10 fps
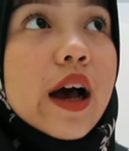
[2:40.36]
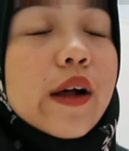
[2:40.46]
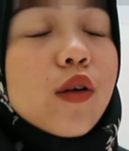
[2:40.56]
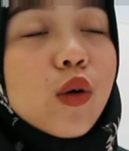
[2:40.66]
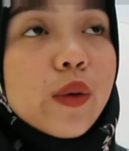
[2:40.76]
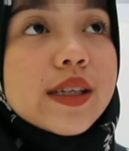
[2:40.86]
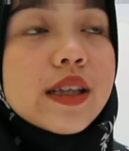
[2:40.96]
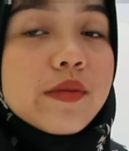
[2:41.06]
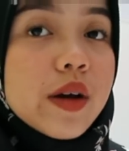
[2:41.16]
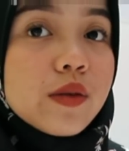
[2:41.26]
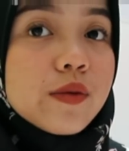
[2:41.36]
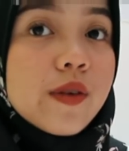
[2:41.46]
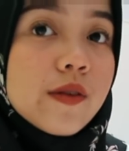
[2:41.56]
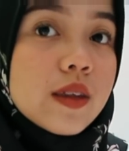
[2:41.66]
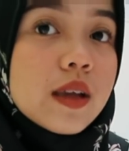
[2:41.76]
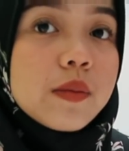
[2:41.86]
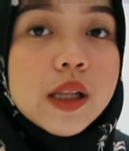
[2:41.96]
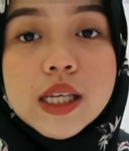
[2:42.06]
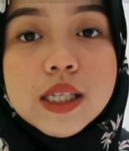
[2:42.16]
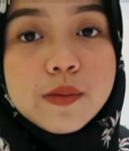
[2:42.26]
I'll always leave my room 15
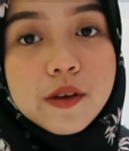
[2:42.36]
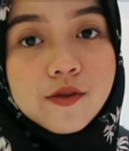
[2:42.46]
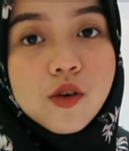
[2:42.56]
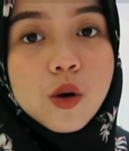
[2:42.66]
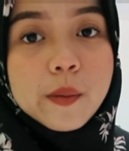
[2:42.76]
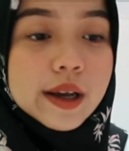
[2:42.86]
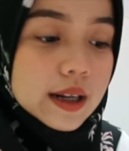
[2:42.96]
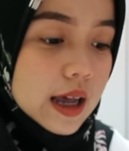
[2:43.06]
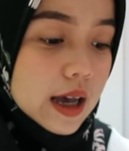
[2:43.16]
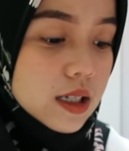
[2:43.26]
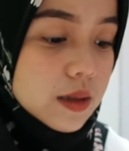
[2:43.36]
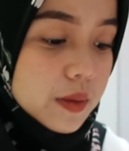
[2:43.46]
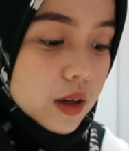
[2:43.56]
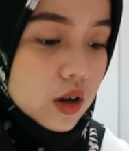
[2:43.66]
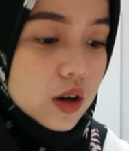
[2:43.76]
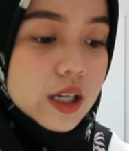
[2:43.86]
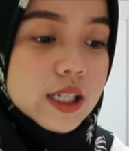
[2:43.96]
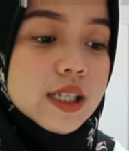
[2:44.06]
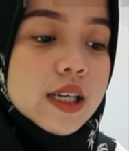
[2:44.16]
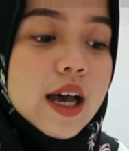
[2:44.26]
minutes before my class,
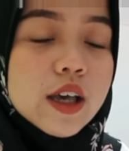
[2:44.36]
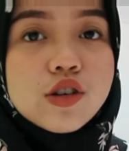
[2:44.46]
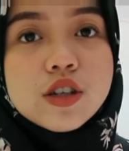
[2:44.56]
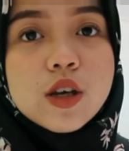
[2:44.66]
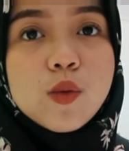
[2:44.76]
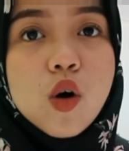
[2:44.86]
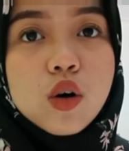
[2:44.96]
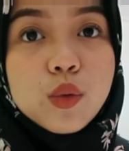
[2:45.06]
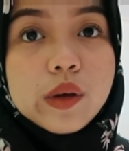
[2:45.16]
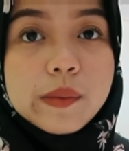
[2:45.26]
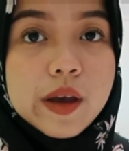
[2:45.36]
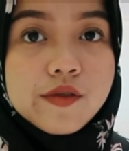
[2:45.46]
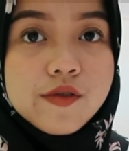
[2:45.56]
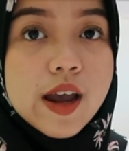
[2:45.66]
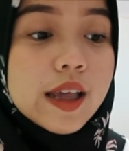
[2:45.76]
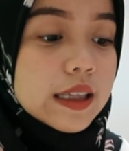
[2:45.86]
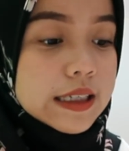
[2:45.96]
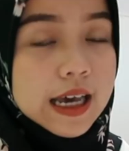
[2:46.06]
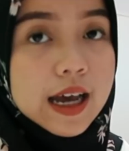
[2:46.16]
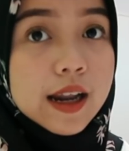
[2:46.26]
because I usually walk with my friend
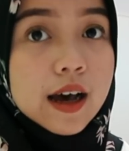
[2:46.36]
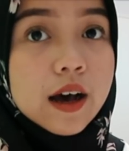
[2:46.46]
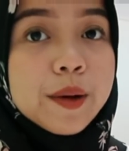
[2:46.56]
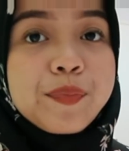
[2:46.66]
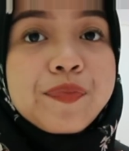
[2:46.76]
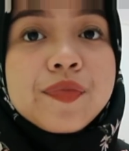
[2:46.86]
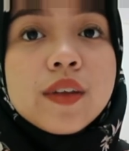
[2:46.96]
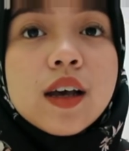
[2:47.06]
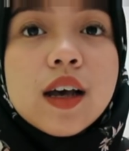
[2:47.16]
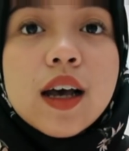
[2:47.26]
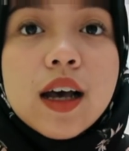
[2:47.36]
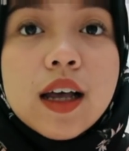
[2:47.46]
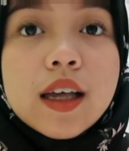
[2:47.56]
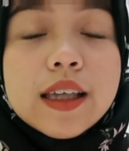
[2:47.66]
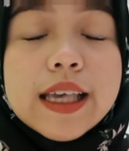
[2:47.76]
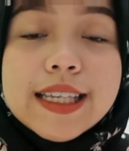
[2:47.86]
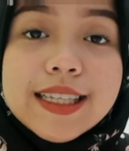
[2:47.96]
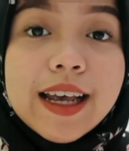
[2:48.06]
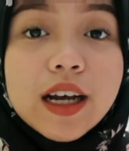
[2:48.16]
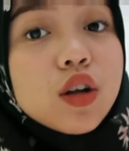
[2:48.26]
Tiana.
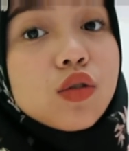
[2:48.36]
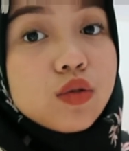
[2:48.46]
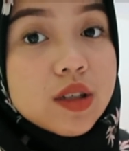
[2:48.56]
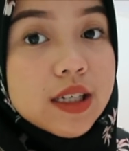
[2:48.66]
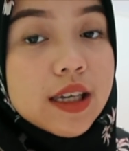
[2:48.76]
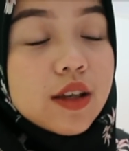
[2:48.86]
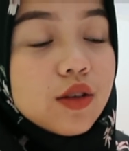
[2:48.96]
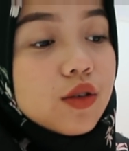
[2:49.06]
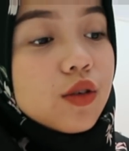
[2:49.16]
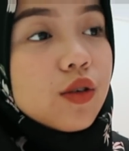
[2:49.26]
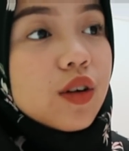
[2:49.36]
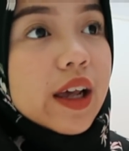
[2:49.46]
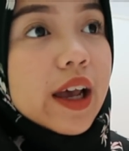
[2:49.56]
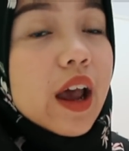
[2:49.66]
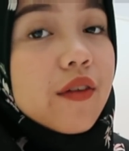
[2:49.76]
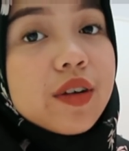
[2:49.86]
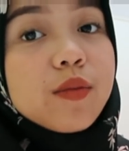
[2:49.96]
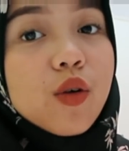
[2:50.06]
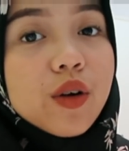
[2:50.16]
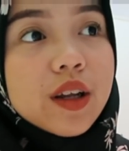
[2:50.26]
It's like a routine, you know, like
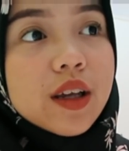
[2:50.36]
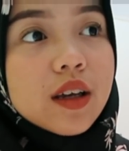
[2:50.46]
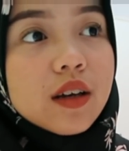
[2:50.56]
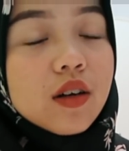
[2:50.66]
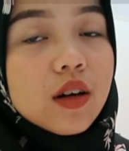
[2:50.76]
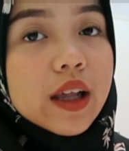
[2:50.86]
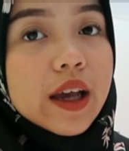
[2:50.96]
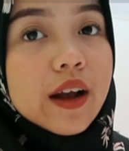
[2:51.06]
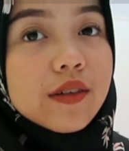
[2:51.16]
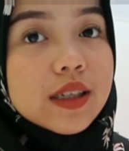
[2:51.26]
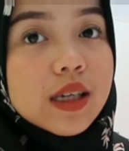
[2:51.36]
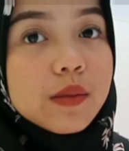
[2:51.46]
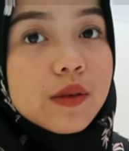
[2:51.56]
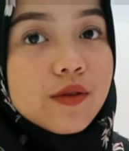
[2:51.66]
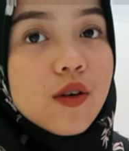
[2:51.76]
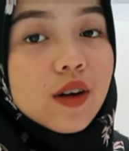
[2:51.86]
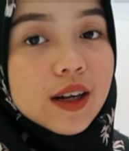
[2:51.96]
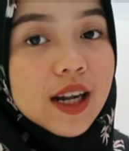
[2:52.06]
every morning or like every time before